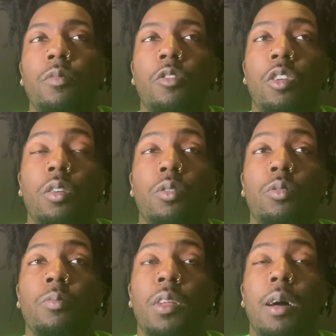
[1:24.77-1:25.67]

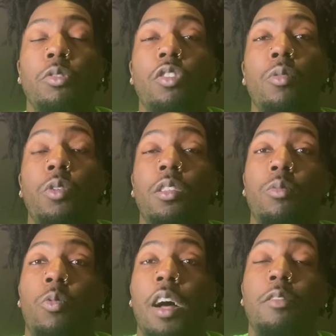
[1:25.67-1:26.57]
so I'm gonna start with
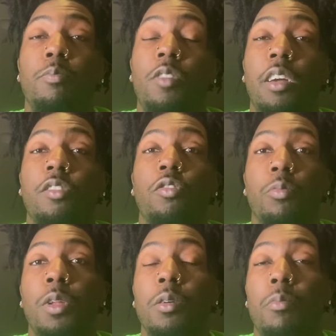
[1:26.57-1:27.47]
why taking
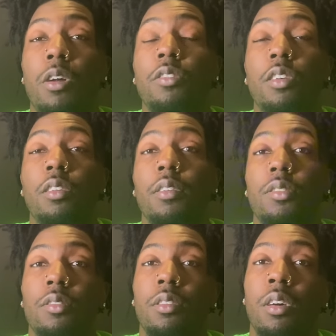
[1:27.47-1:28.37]
social media breaks
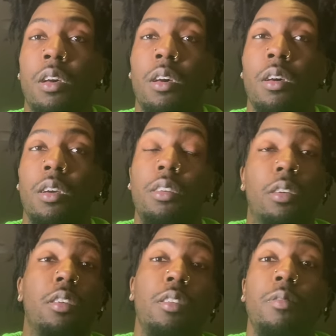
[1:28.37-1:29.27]
is
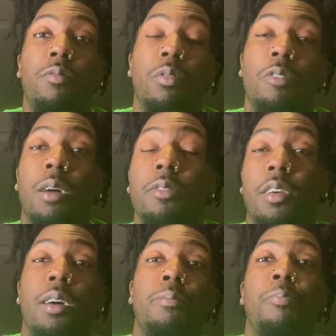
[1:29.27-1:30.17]
good from time to
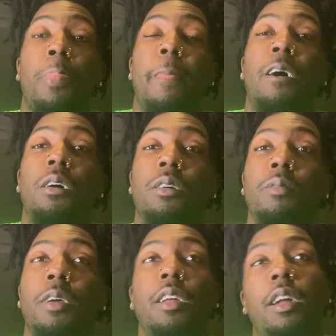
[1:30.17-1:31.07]
time.
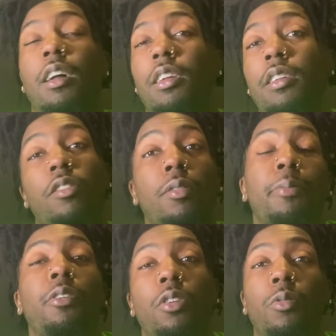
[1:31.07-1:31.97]
Um, and then I'll lead into the
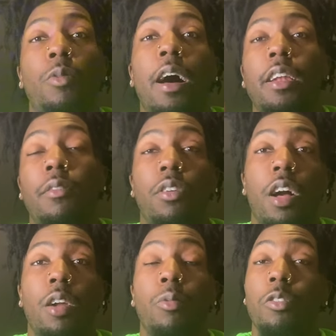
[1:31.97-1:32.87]
point on why Neville
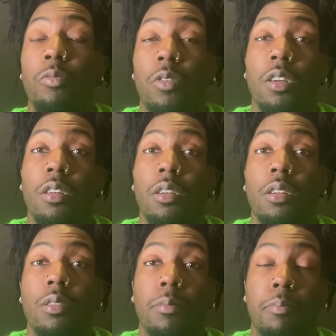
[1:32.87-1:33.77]
Goddard was one of the
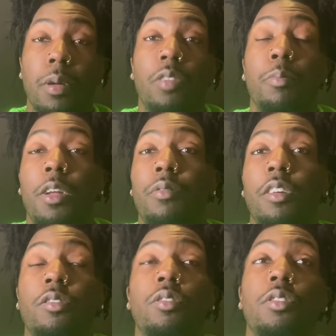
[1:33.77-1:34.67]
best
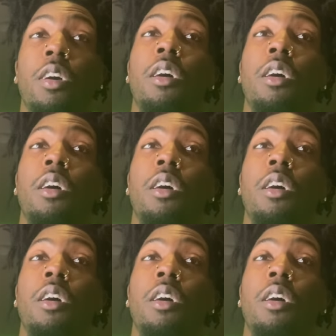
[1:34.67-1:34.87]
manifestors